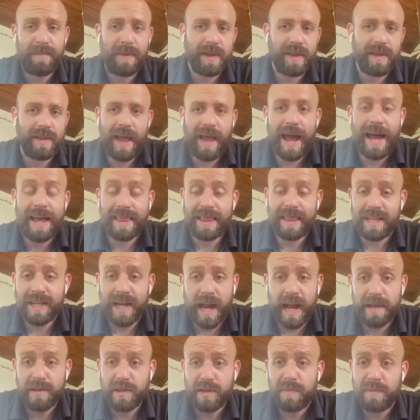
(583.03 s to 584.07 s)
but at
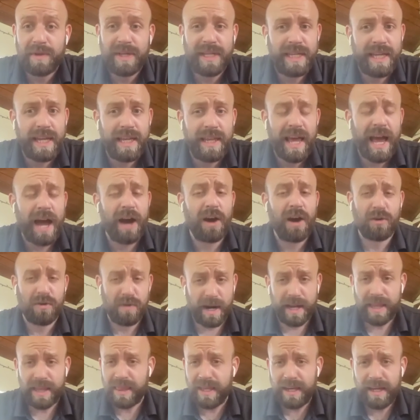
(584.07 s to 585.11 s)
times when we see how
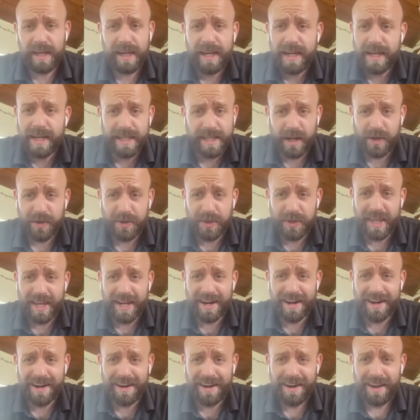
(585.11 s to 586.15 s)
great the need is out
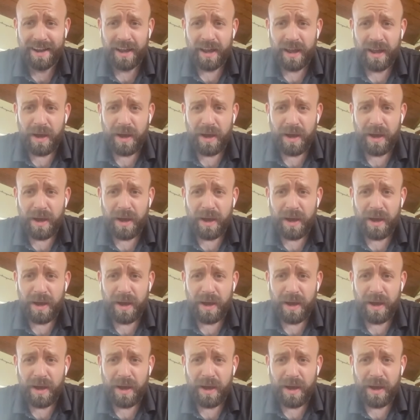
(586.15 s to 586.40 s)
there,